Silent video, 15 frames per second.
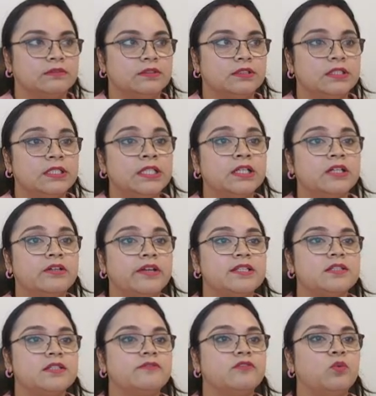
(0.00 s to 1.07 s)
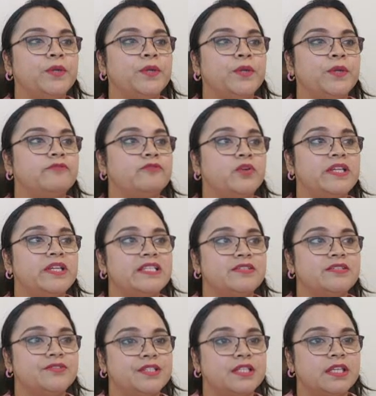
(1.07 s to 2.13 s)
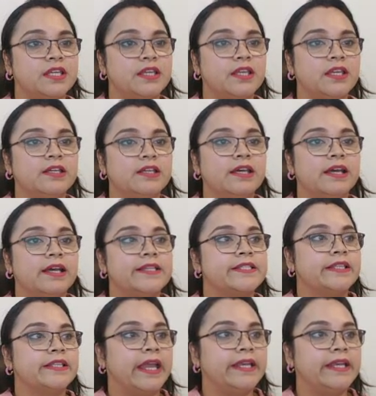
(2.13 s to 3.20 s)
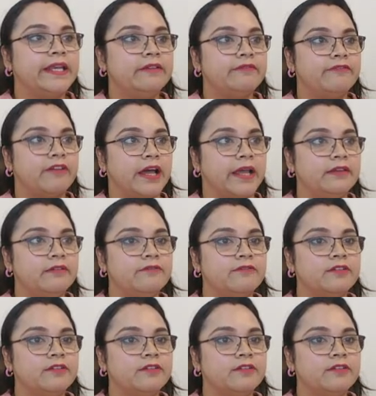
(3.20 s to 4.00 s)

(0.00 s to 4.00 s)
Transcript: The aggressive queen a4 is risky as knight e5.